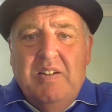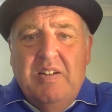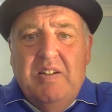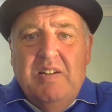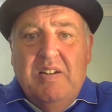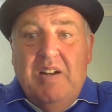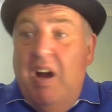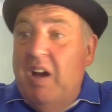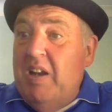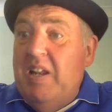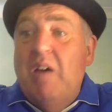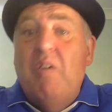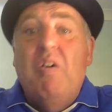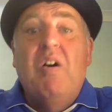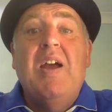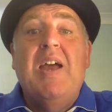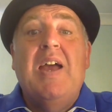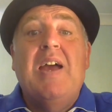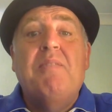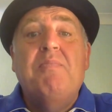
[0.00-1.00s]
I know
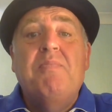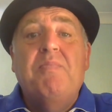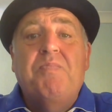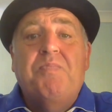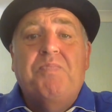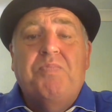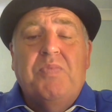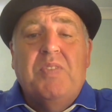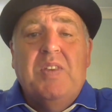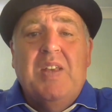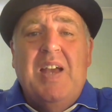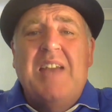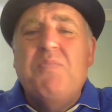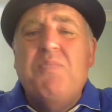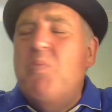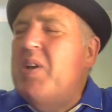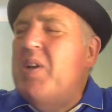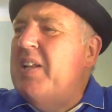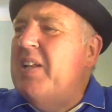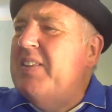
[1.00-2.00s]
I am. Even
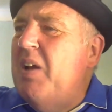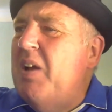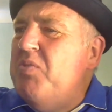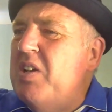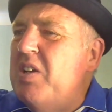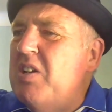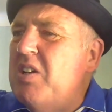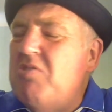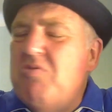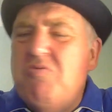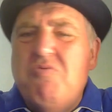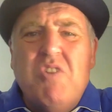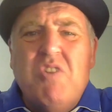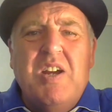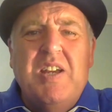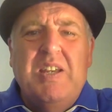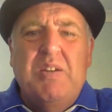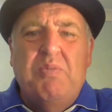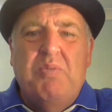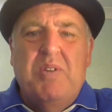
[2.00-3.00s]
when I don't
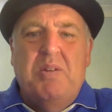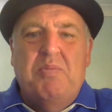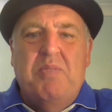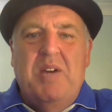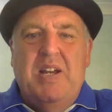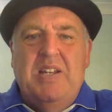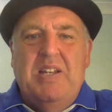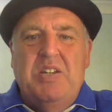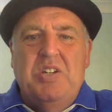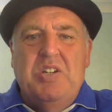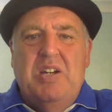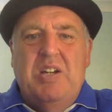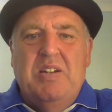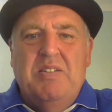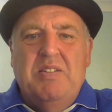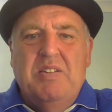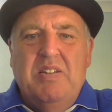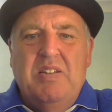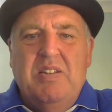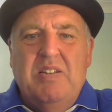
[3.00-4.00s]
agree with a manager,
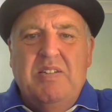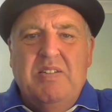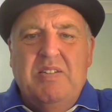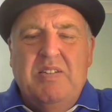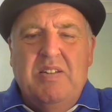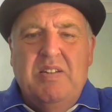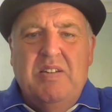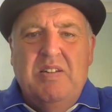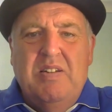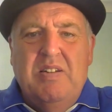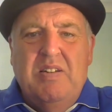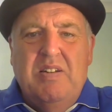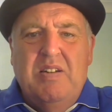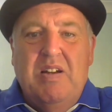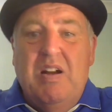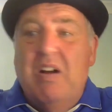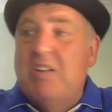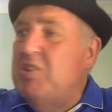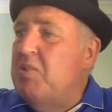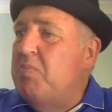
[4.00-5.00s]

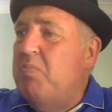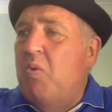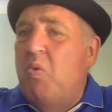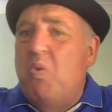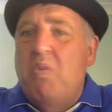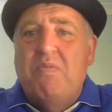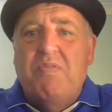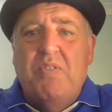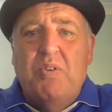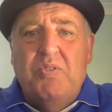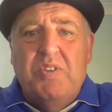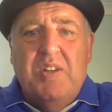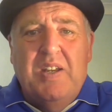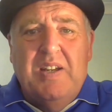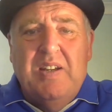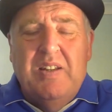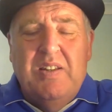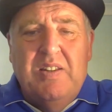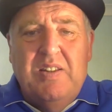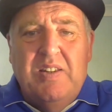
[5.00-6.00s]
I support them through
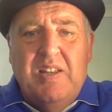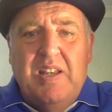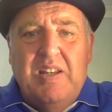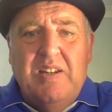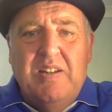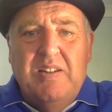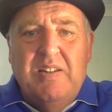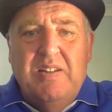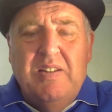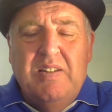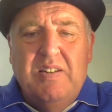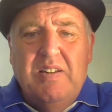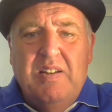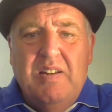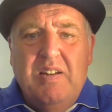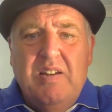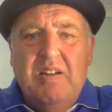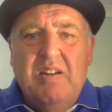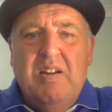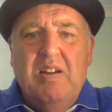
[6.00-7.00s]
thick and thin.
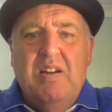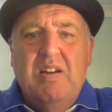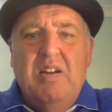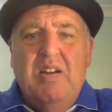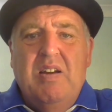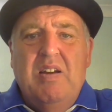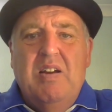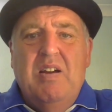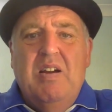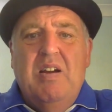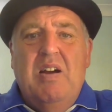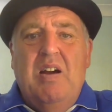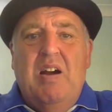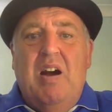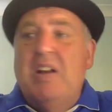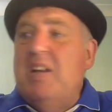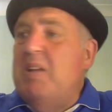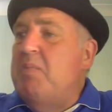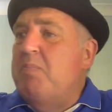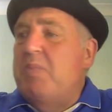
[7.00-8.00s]

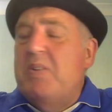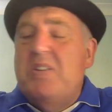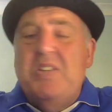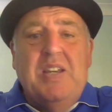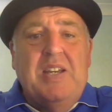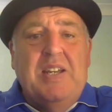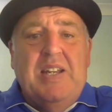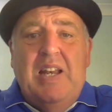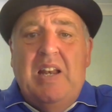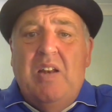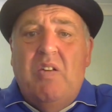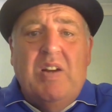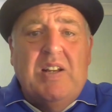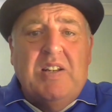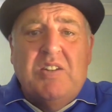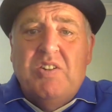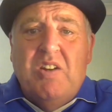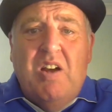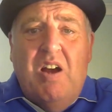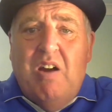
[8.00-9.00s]
I didn't particularly like
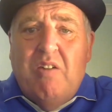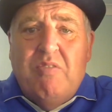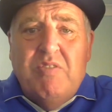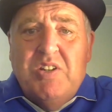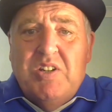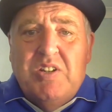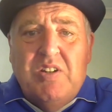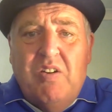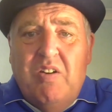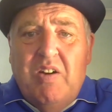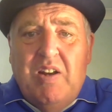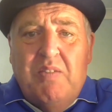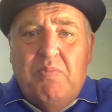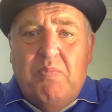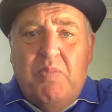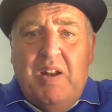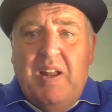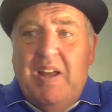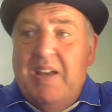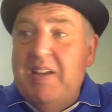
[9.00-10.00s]
Sarri's style of
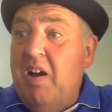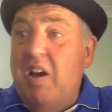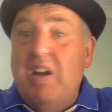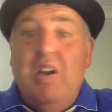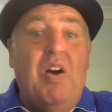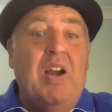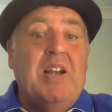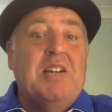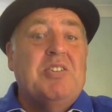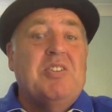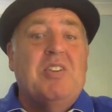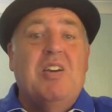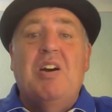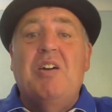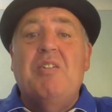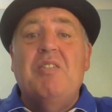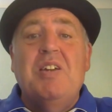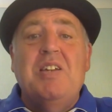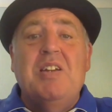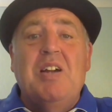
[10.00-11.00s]
play. I liked
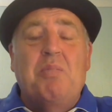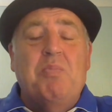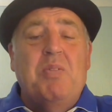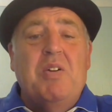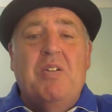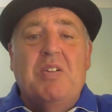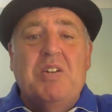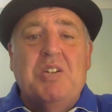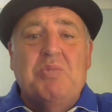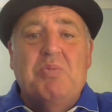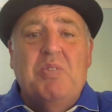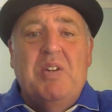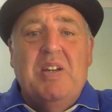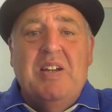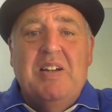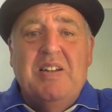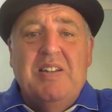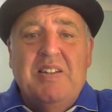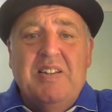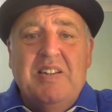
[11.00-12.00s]
Sarri, I'll be honest with you.
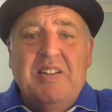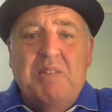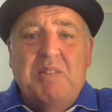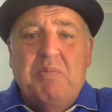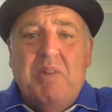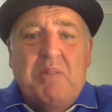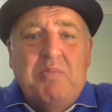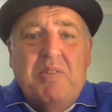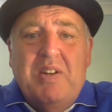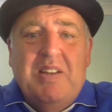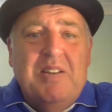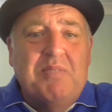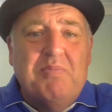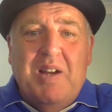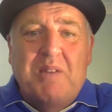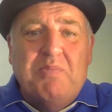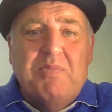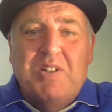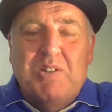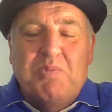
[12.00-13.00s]
It
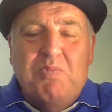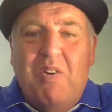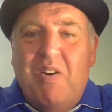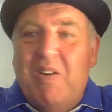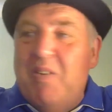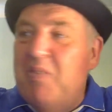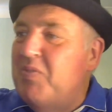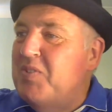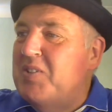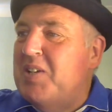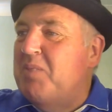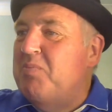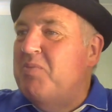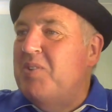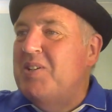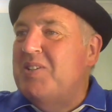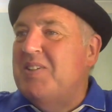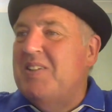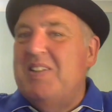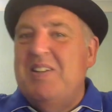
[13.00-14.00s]
made me smile for some
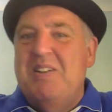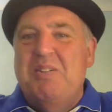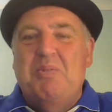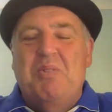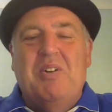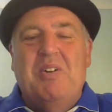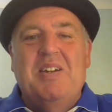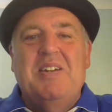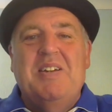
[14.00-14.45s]
reason, I don't know why.